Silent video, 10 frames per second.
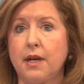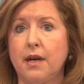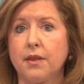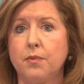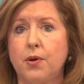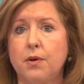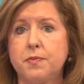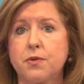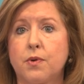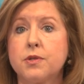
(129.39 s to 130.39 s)
out the
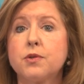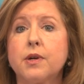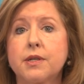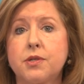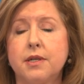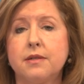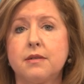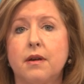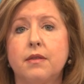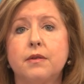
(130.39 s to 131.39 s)
Pope's restrictions
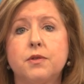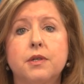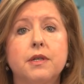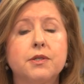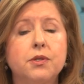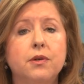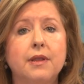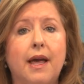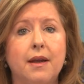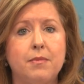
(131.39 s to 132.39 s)
on the traditional
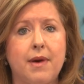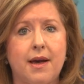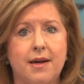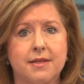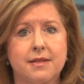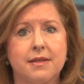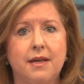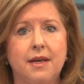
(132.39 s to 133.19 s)
Latin Mass.